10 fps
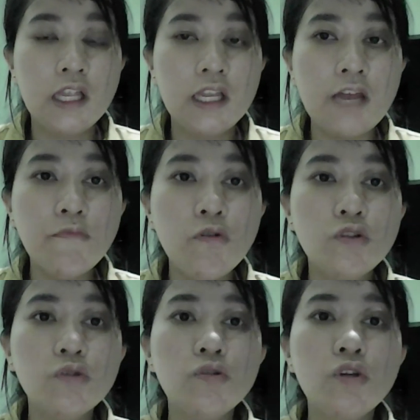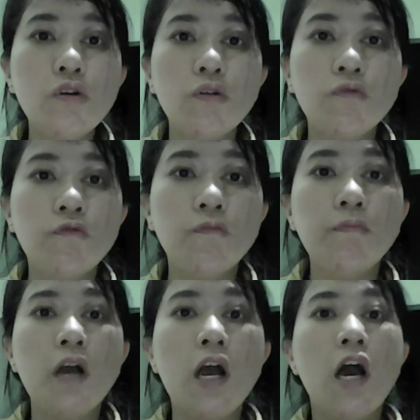Let's move to Europe.
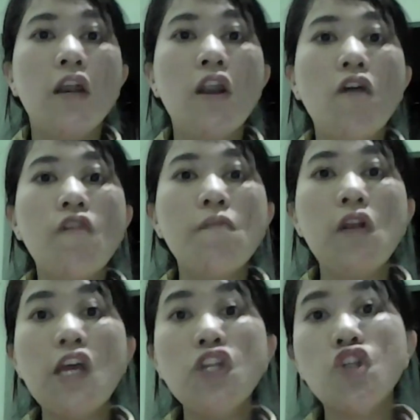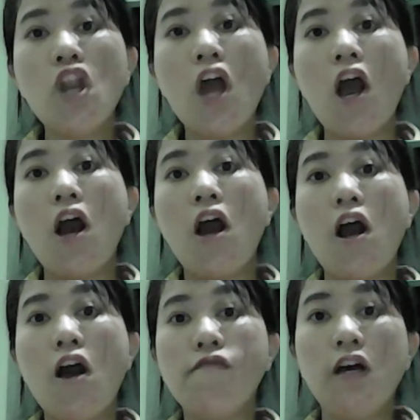The formulation
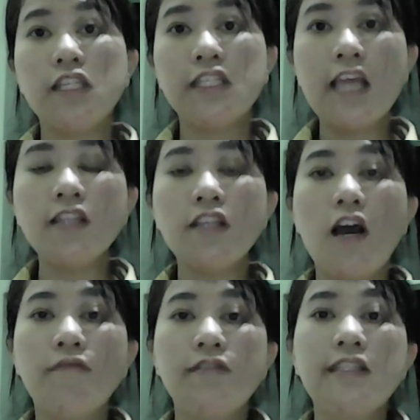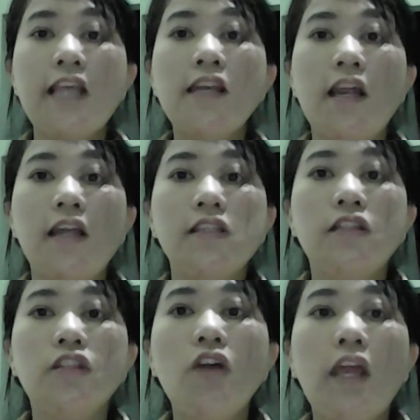of a set of standards
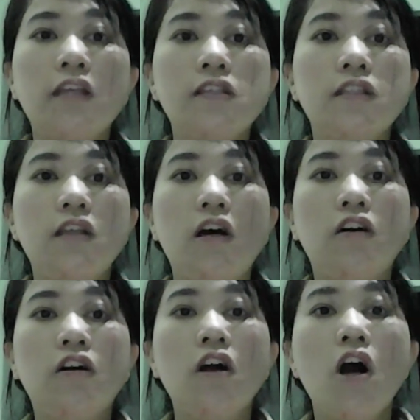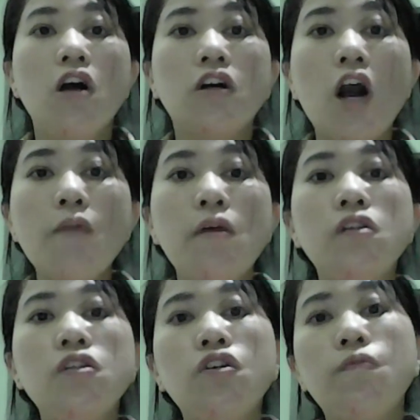known as the
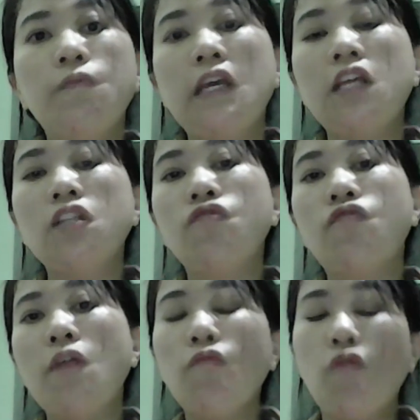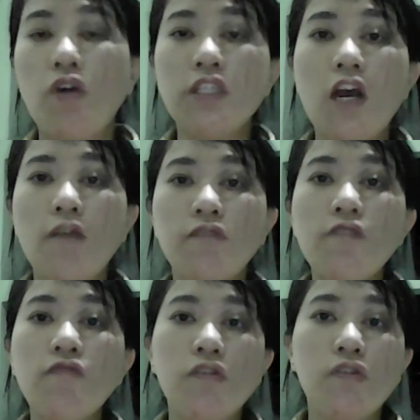Common European Framework of
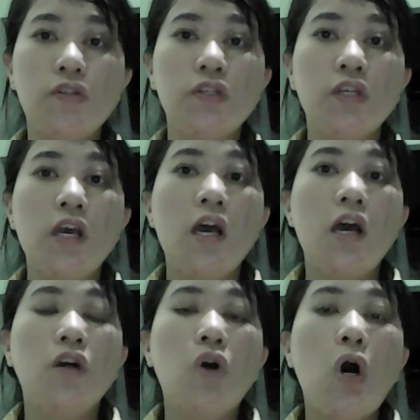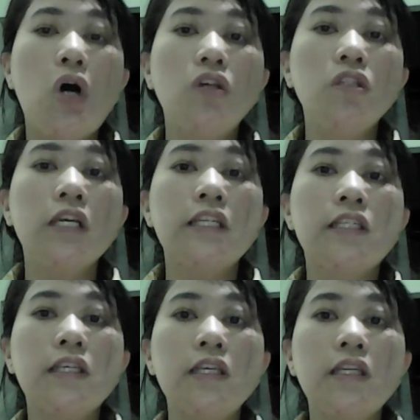Reference, called
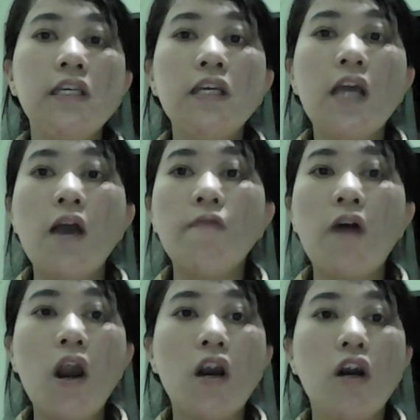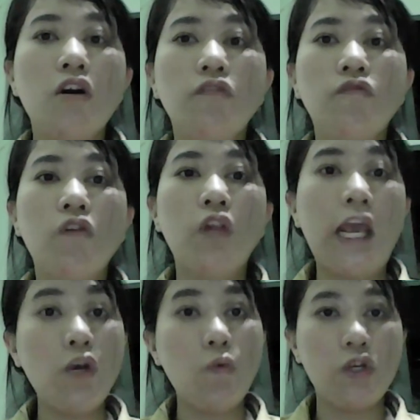CEFR for
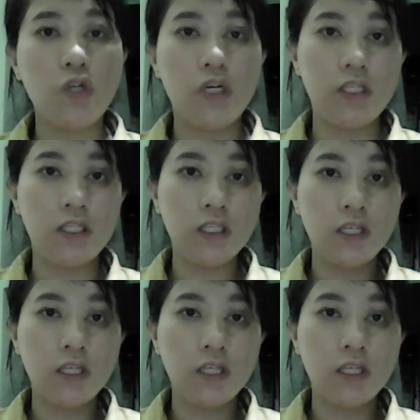languages,